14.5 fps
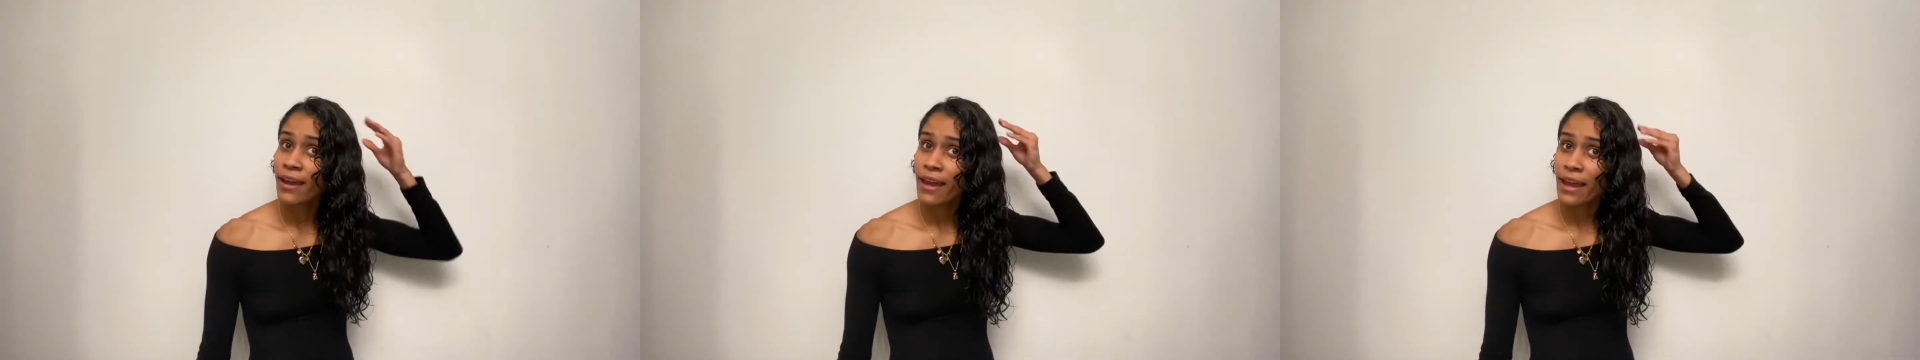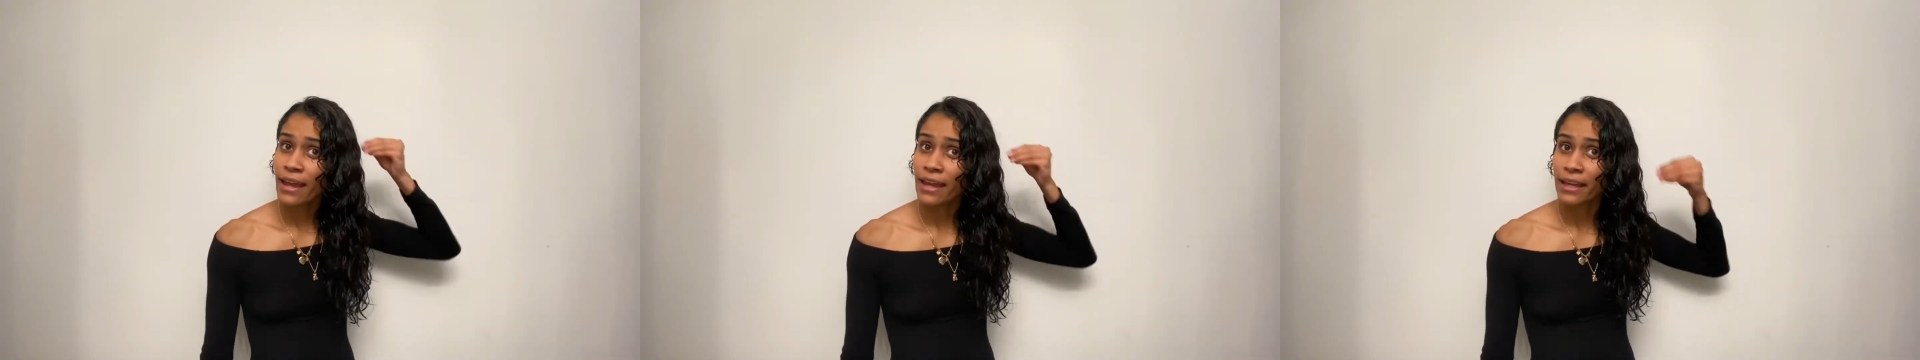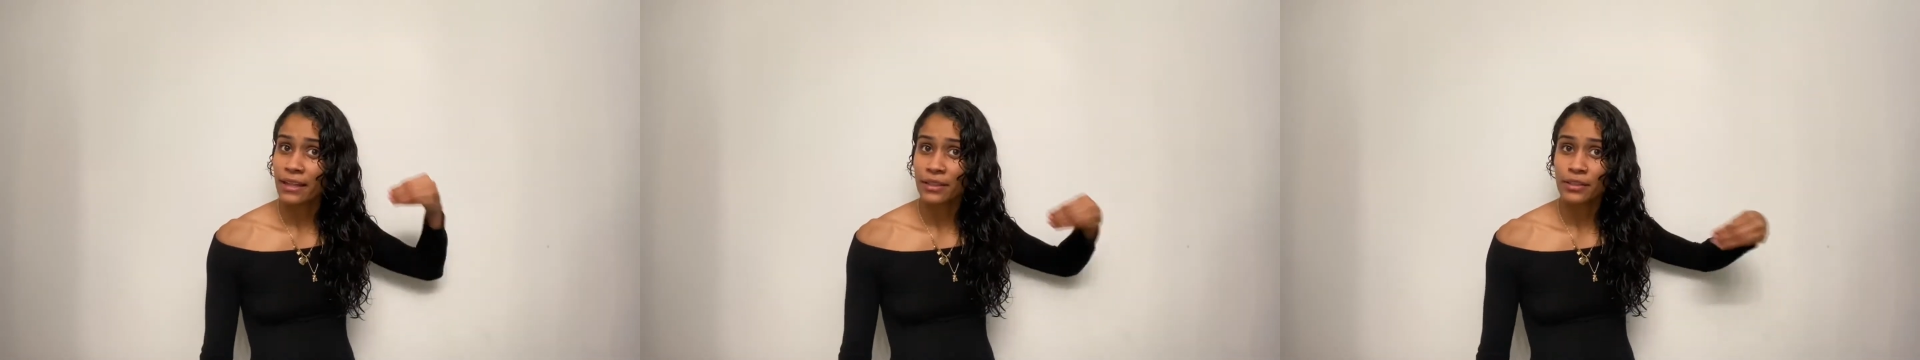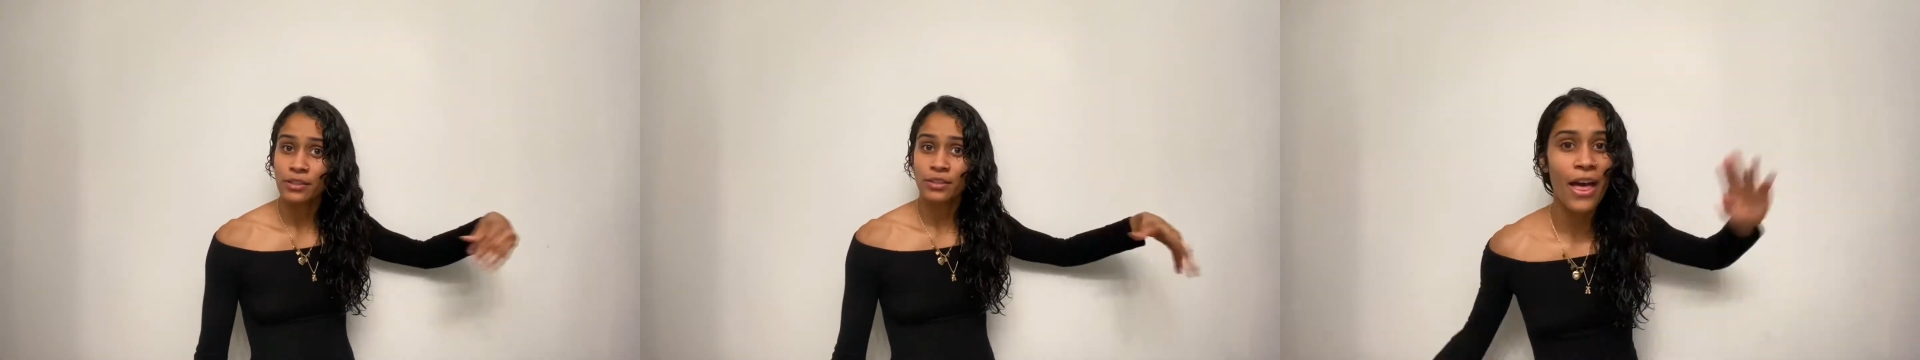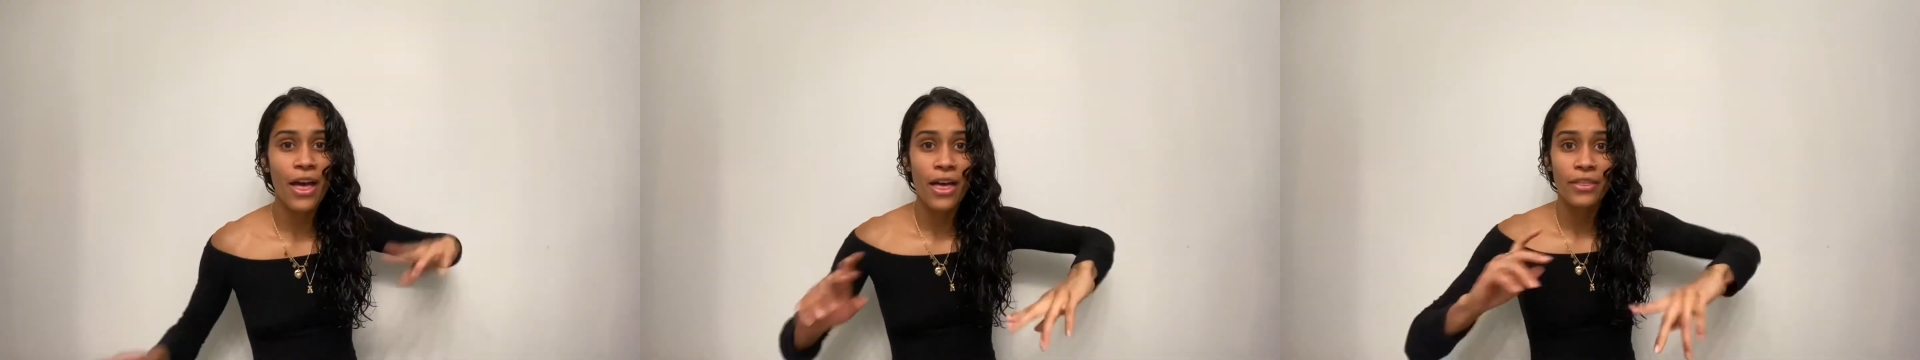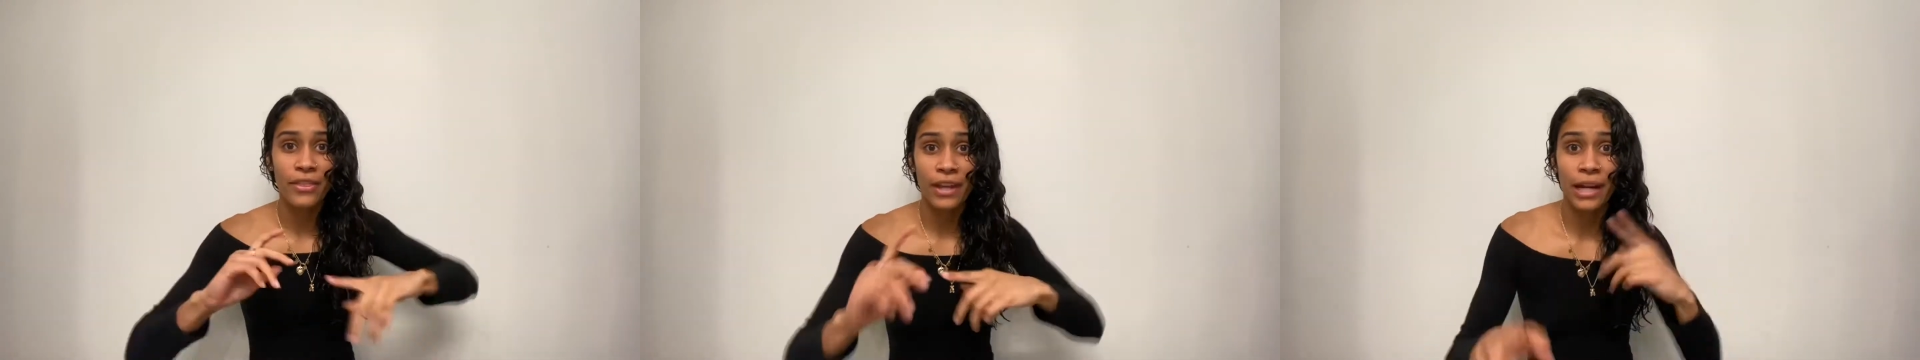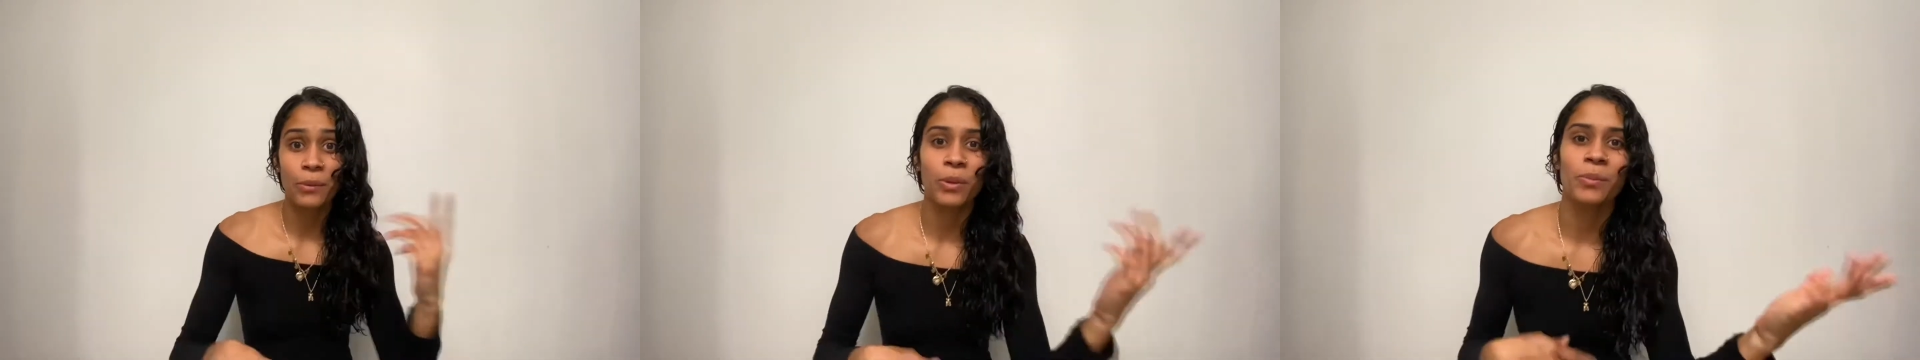and
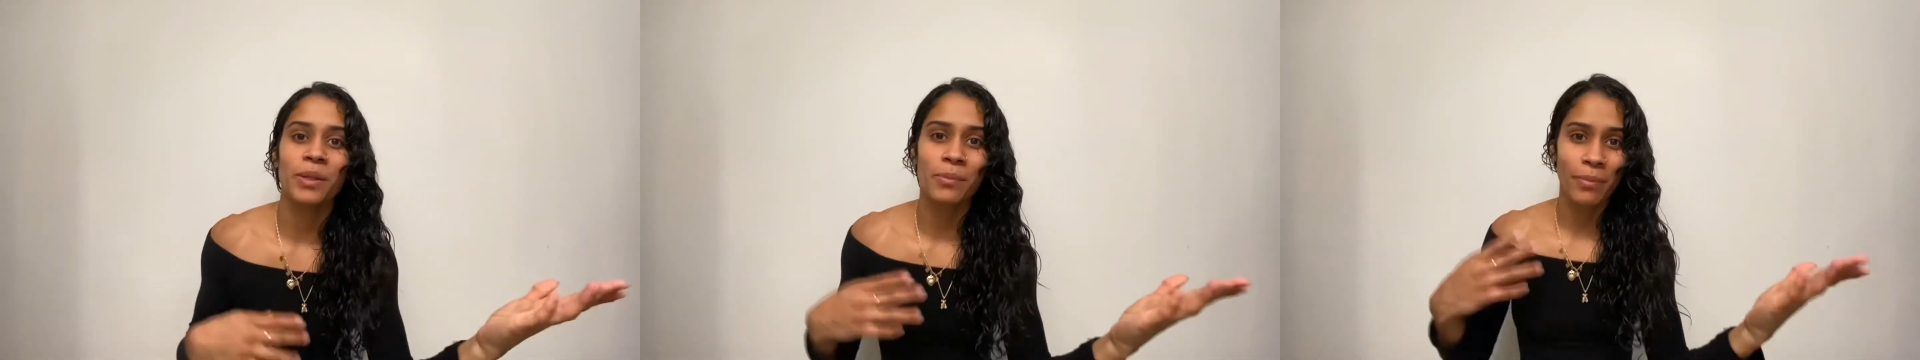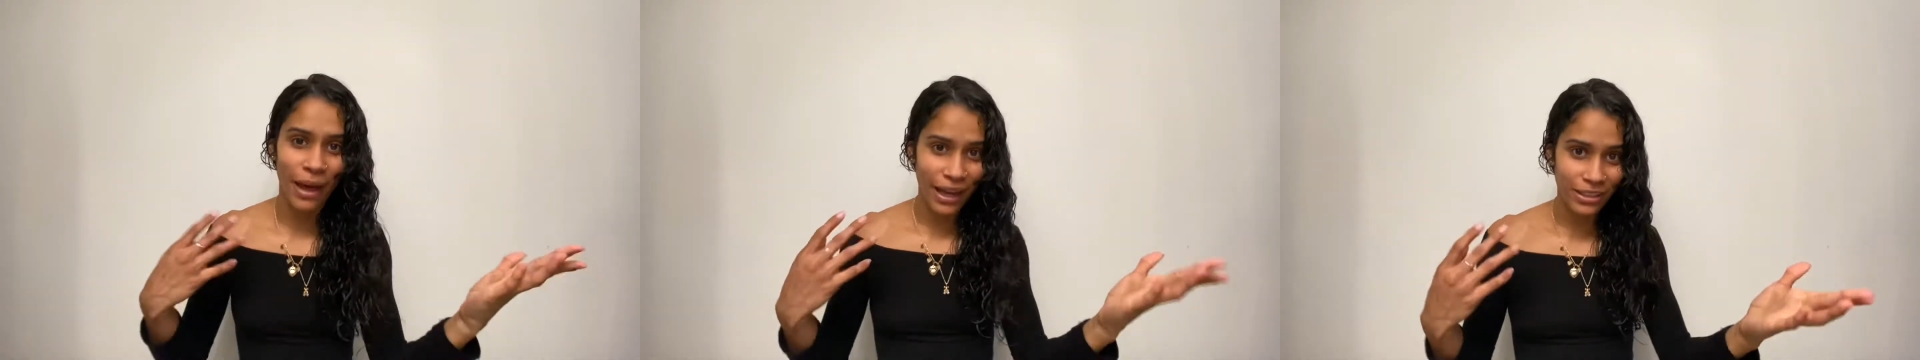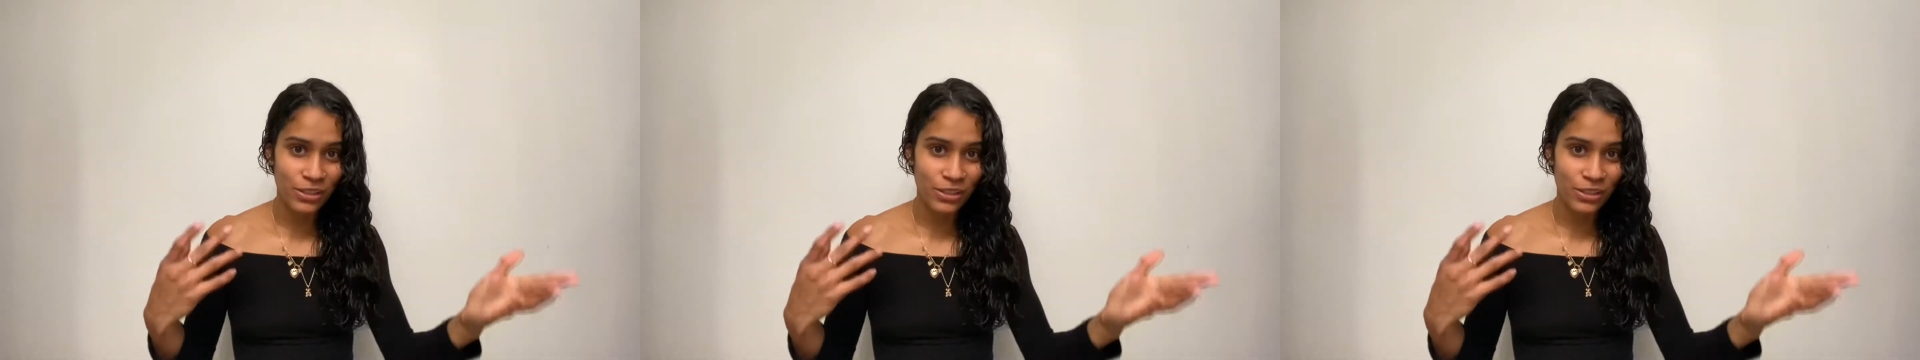then I will be back